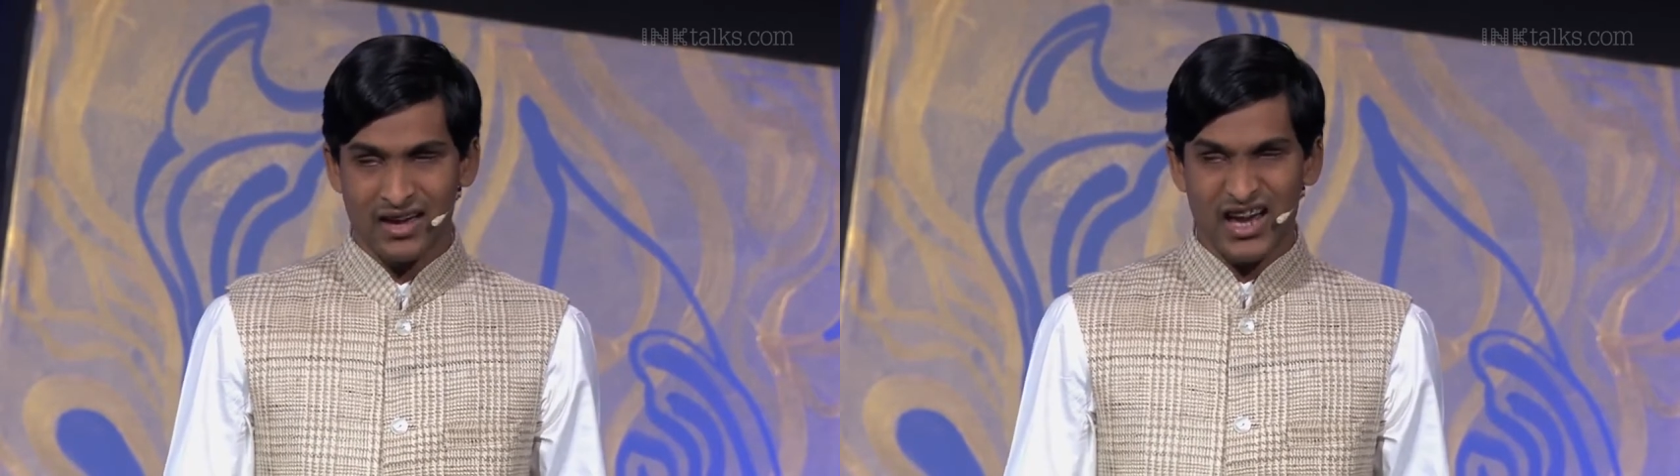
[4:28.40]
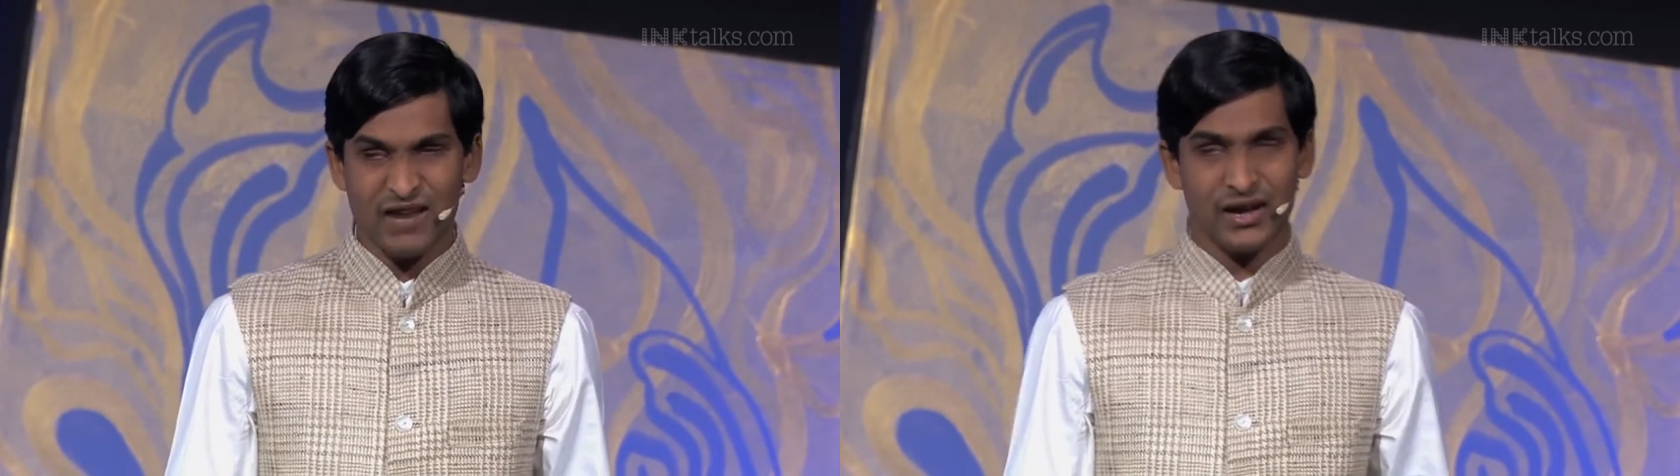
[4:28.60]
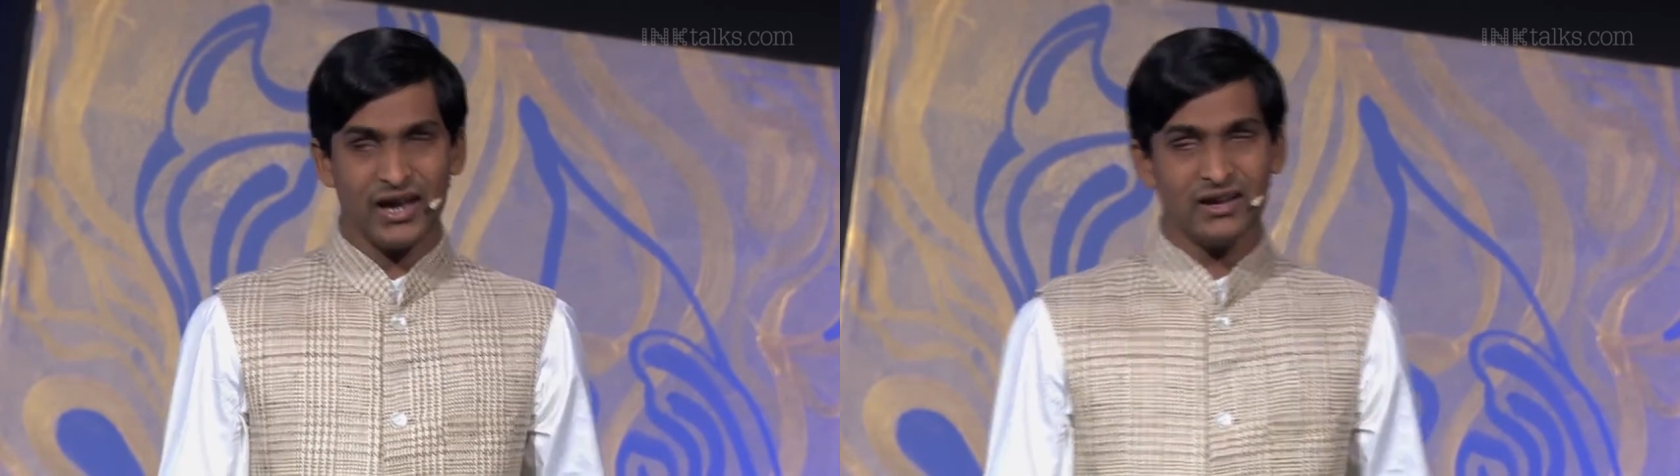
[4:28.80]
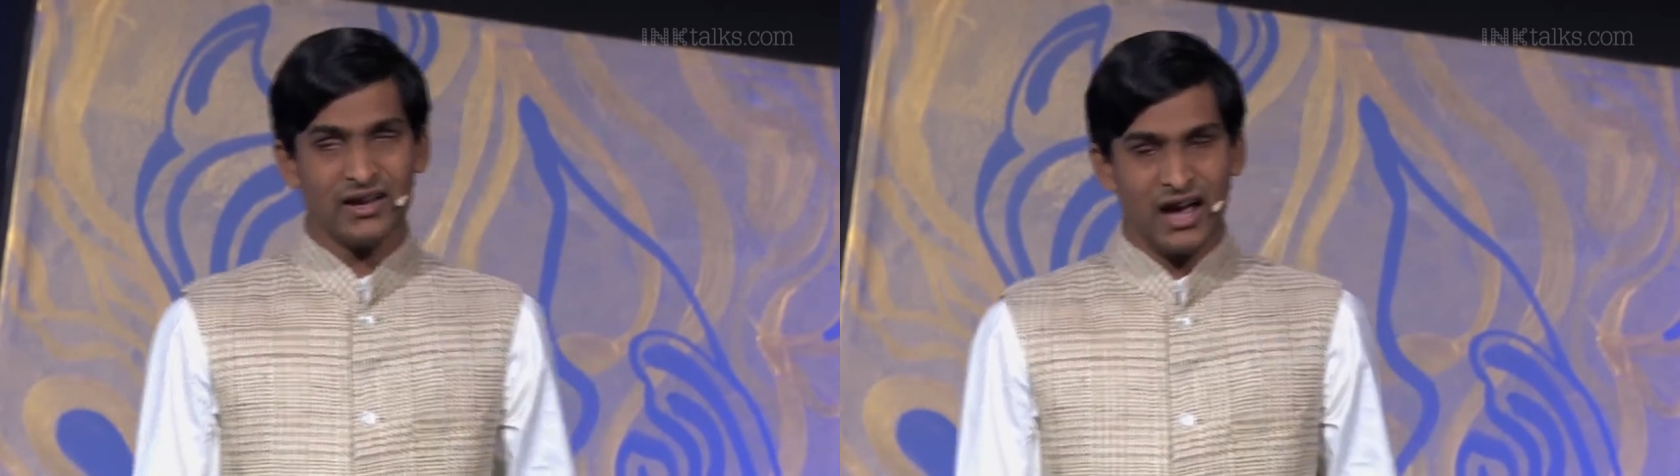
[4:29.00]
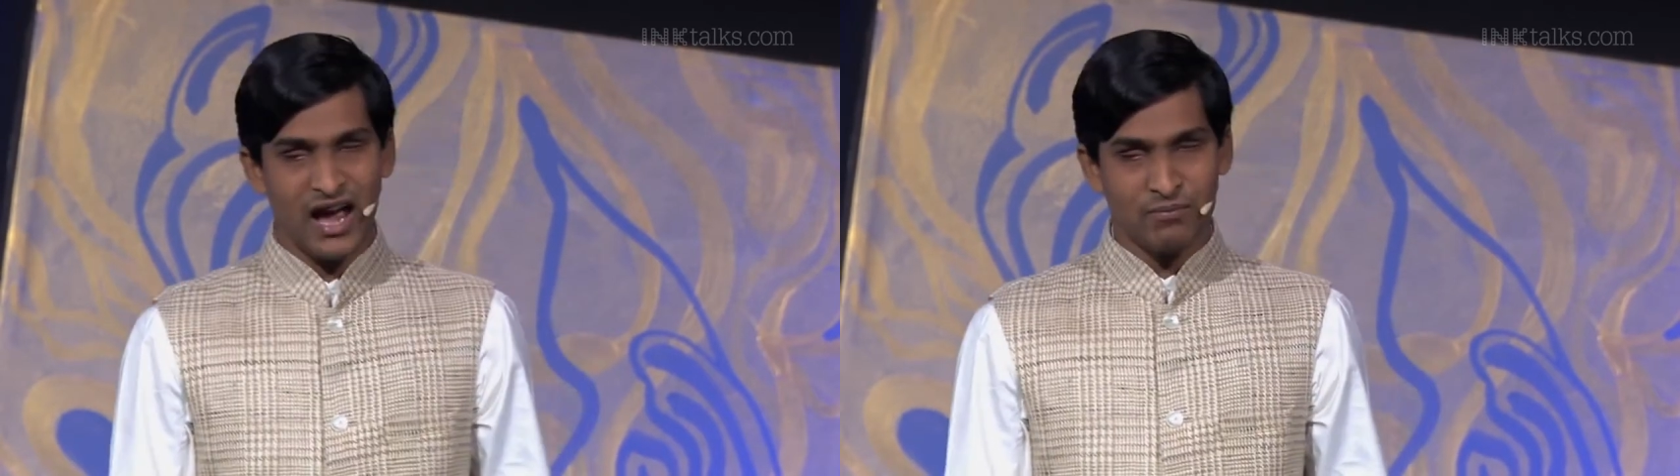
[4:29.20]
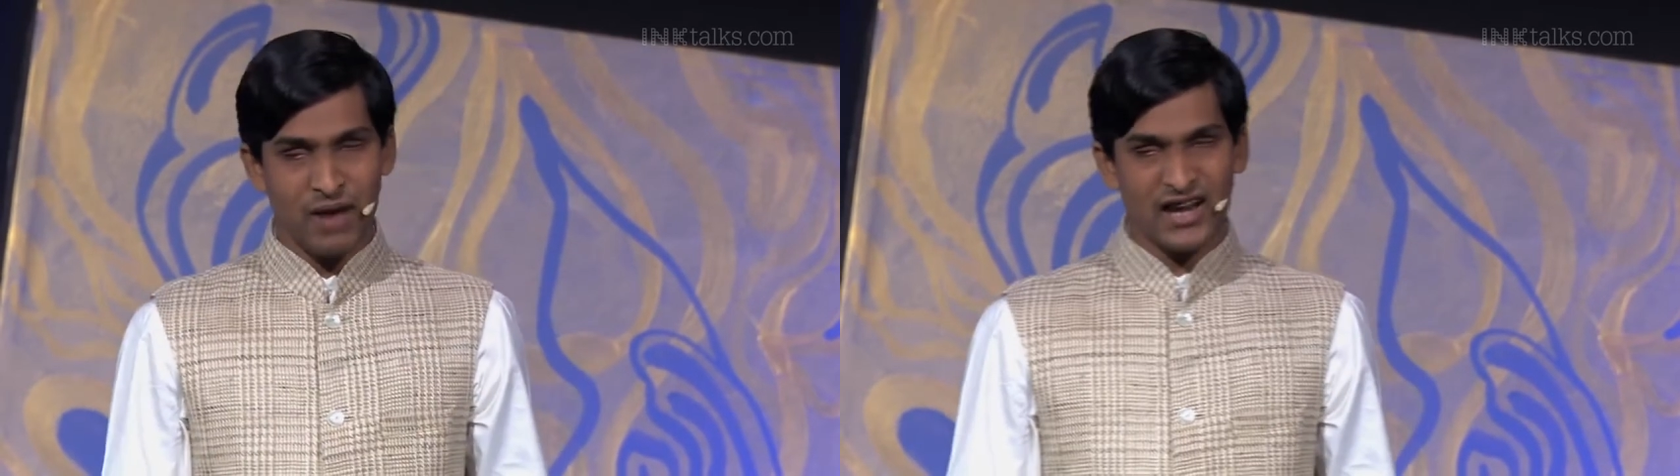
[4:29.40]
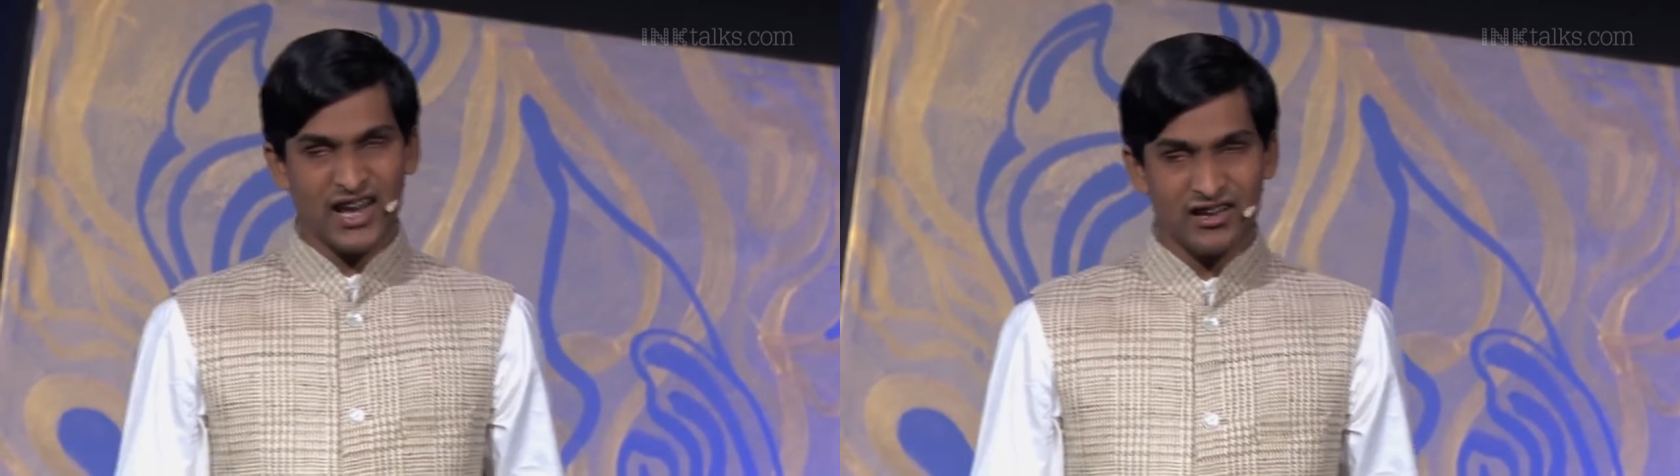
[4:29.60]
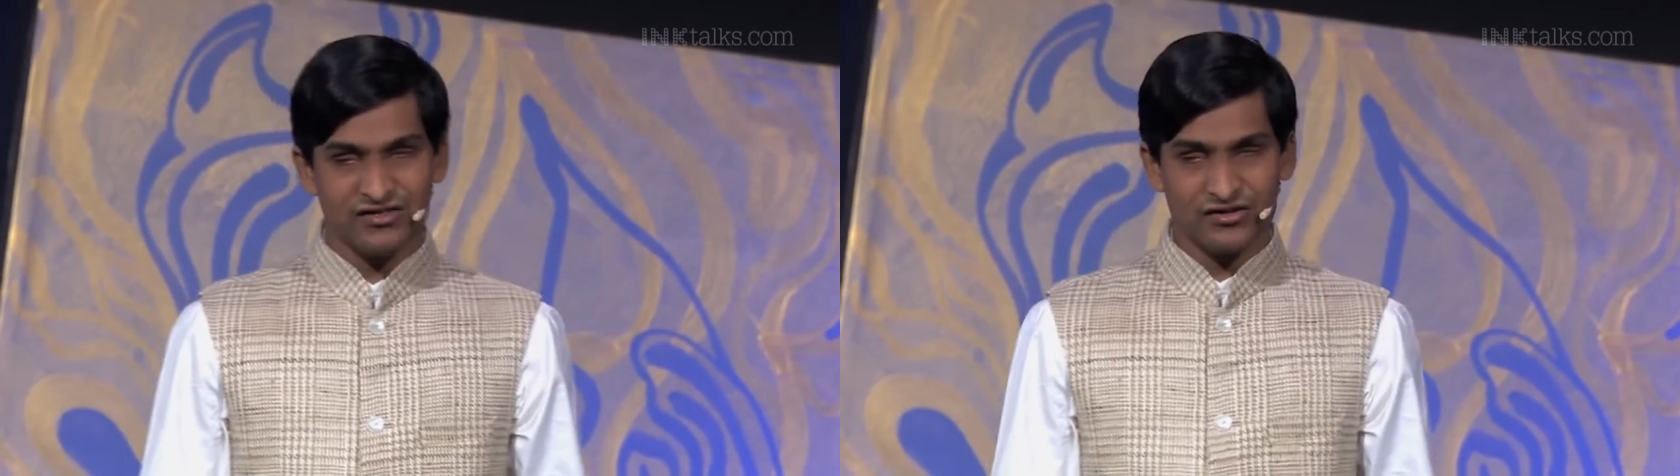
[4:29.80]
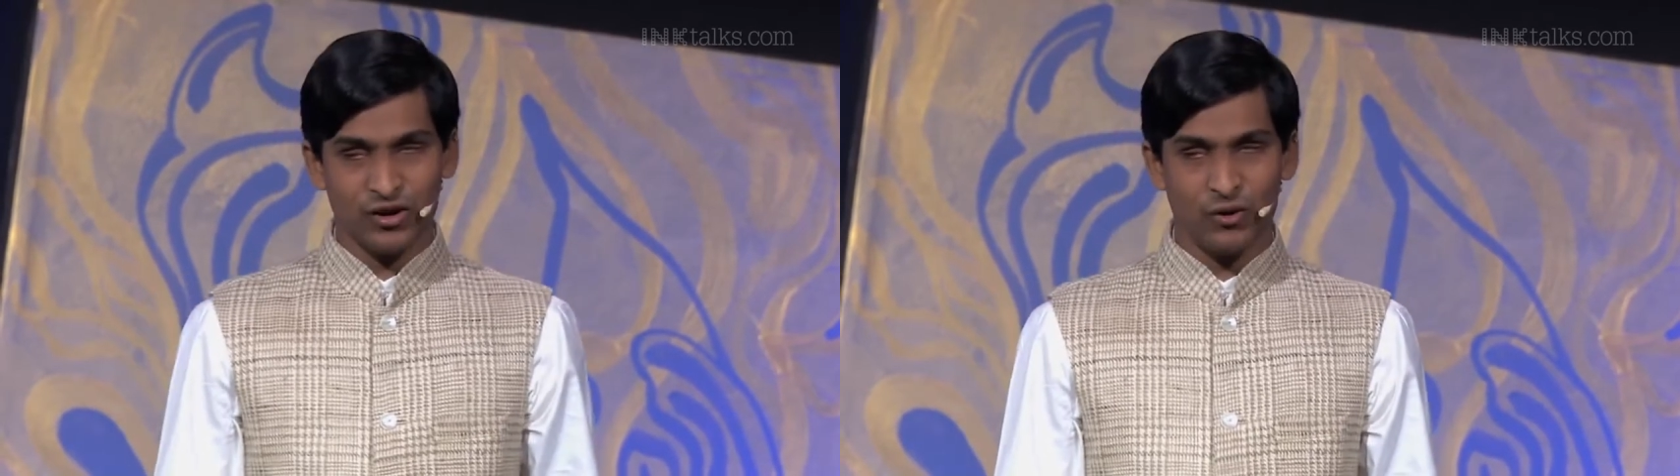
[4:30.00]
Anyway, I managed